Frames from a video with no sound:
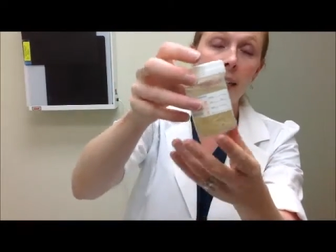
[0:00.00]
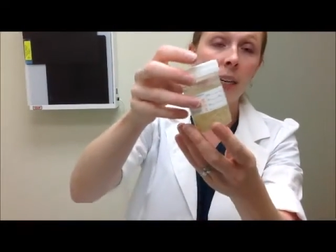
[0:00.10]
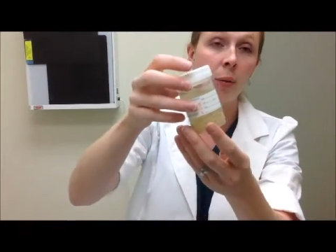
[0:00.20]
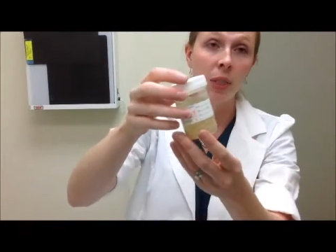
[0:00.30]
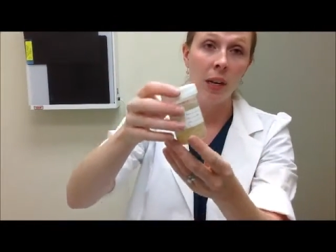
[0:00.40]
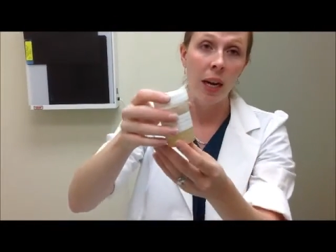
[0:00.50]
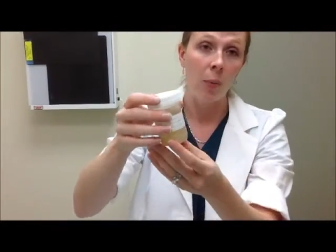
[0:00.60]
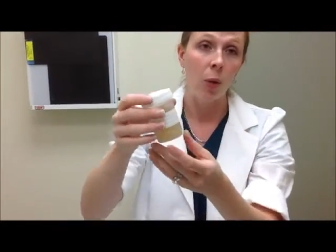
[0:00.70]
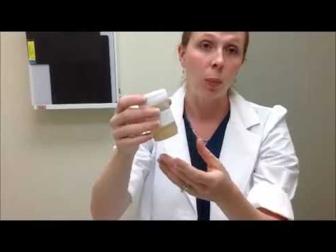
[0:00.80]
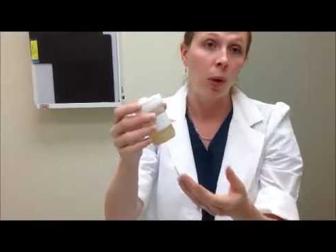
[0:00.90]
and he was
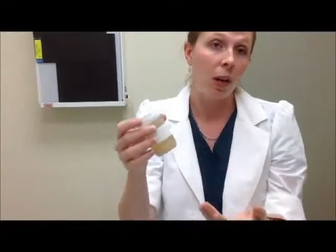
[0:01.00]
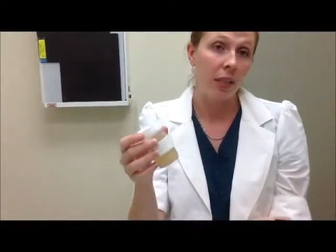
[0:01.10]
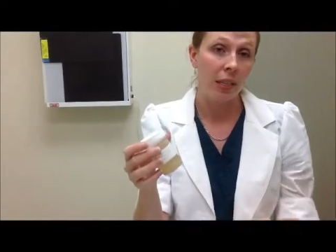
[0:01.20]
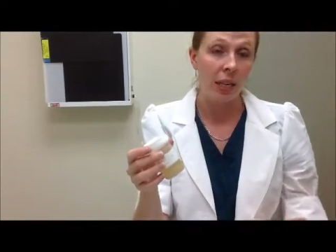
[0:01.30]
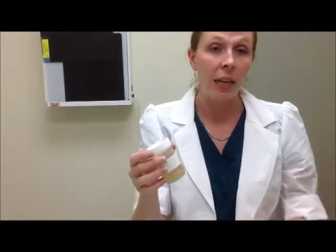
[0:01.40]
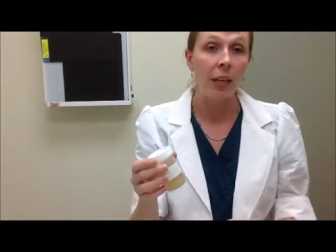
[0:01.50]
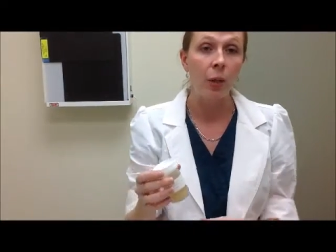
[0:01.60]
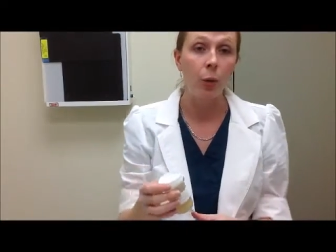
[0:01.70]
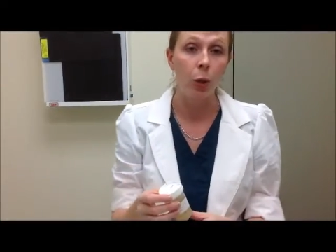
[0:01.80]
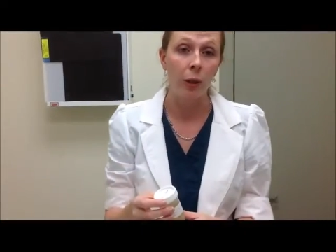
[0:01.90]
unable to process any
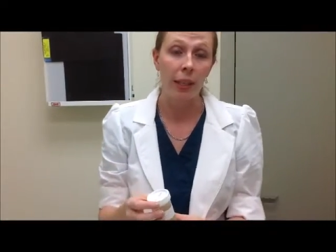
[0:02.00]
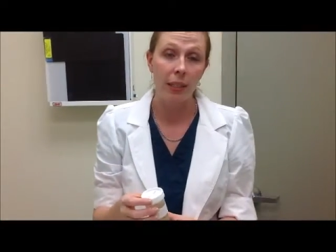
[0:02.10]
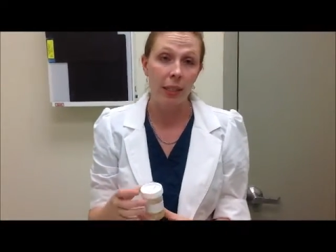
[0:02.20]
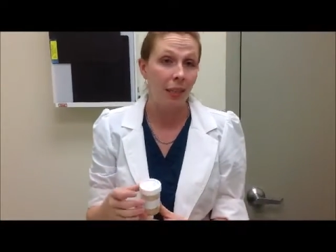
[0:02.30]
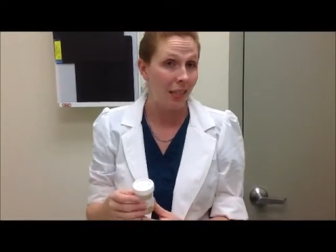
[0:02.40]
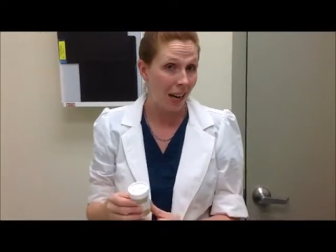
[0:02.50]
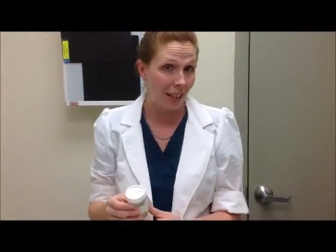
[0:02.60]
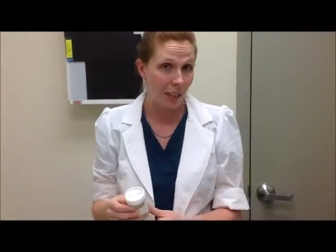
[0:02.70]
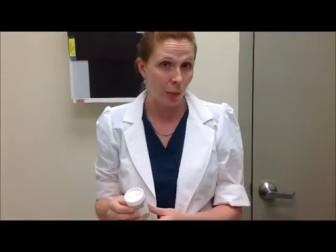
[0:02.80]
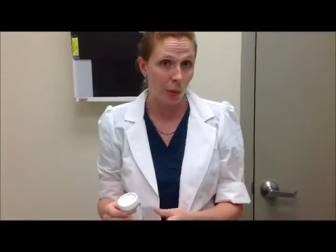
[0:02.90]
nutrients and
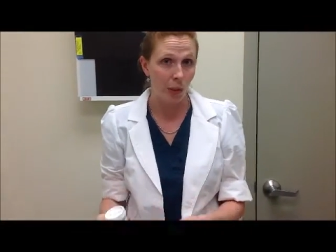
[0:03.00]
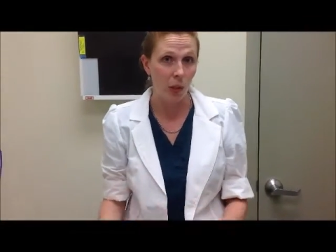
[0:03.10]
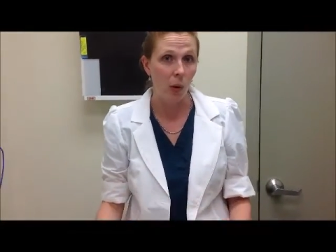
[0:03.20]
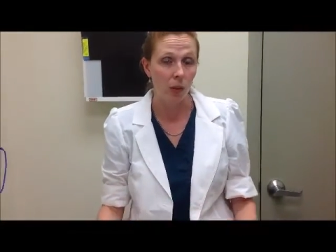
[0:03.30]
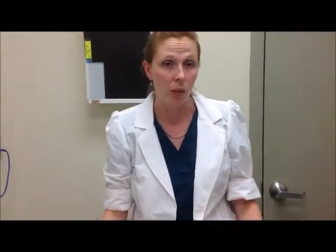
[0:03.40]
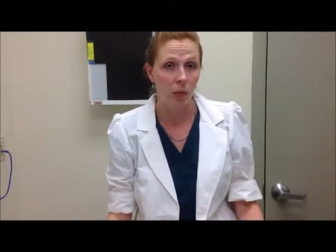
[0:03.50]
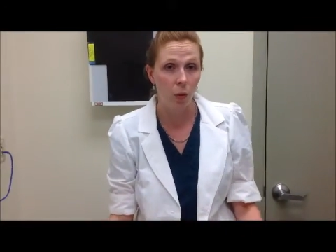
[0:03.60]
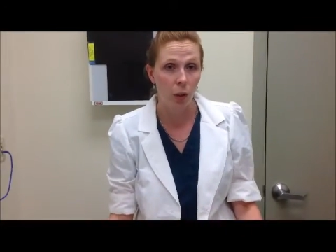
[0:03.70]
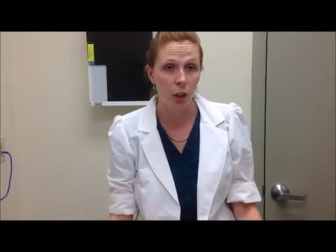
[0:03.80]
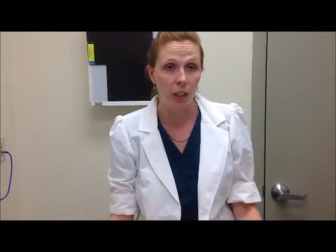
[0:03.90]
died as a result,
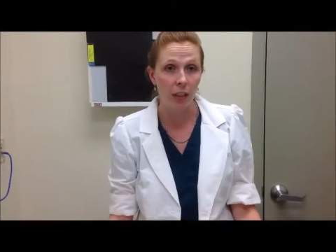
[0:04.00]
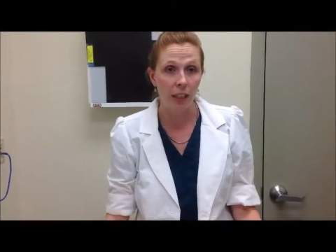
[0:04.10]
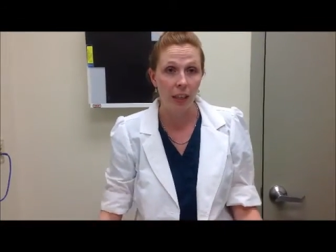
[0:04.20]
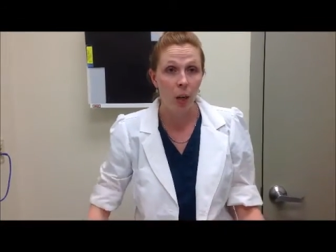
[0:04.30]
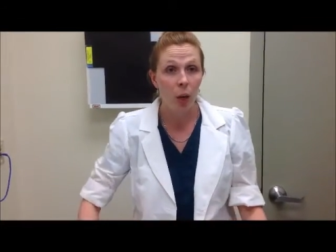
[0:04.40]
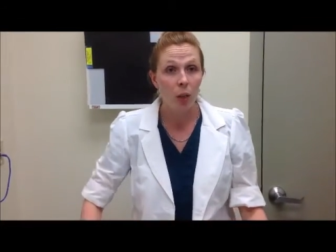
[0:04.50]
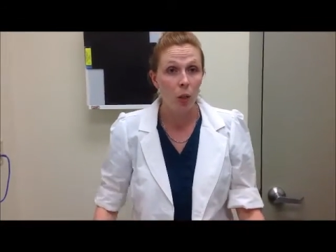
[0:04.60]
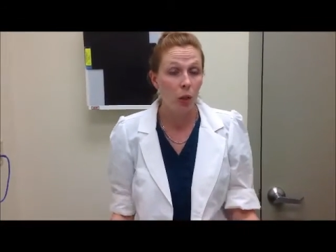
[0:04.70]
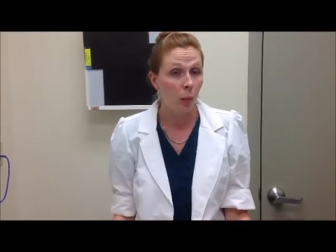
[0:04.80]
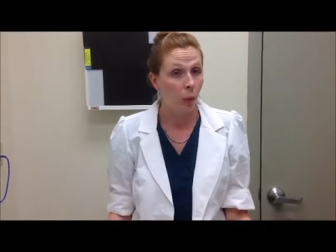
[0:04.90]
unfortunately.
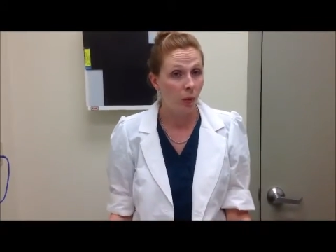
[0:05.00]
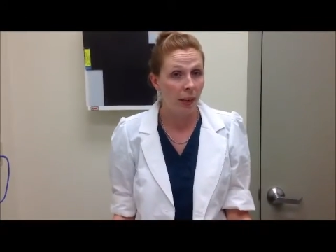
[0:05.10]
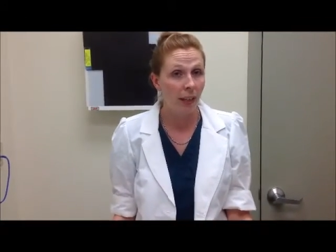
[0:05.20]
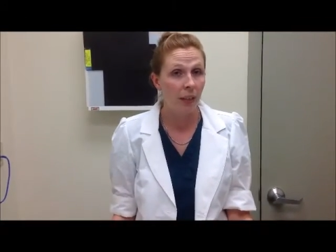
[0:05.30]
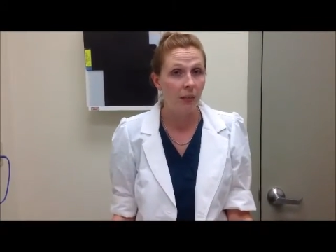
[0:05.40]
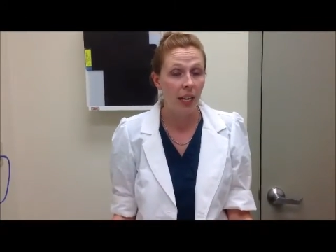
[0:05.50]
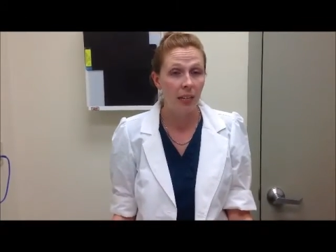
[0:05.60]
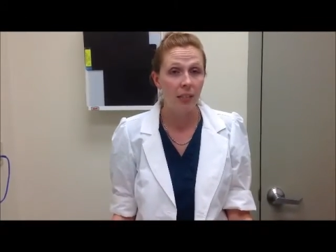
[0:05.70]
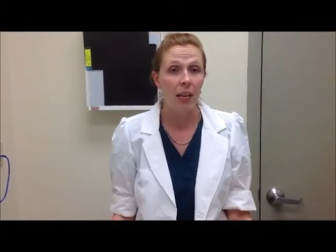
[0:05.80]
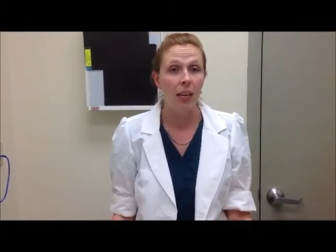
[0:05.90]
So some preventative tests